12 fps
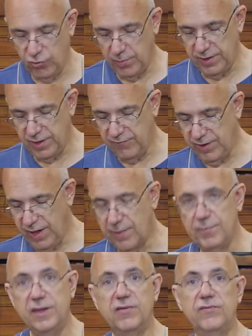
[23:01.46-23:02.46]
for me. They've got
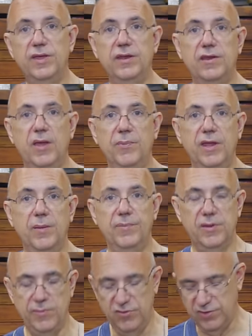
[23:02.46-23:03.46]
a big event coming
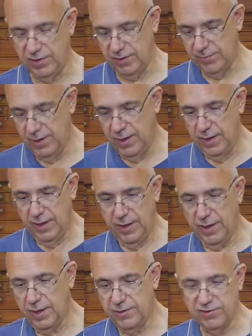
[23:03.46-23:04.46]
up at the museum
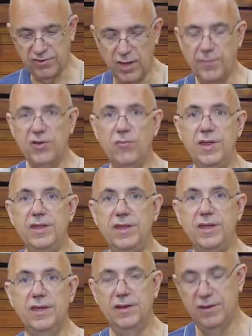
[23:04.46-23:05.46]
uh, this coming
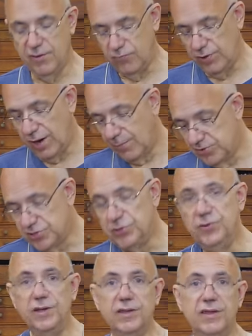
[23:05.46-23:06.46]
weekend of when I'm
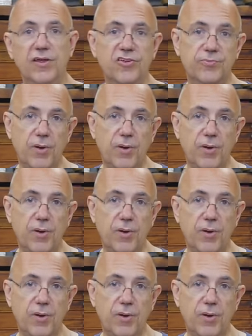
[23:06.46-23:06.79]
shooting this.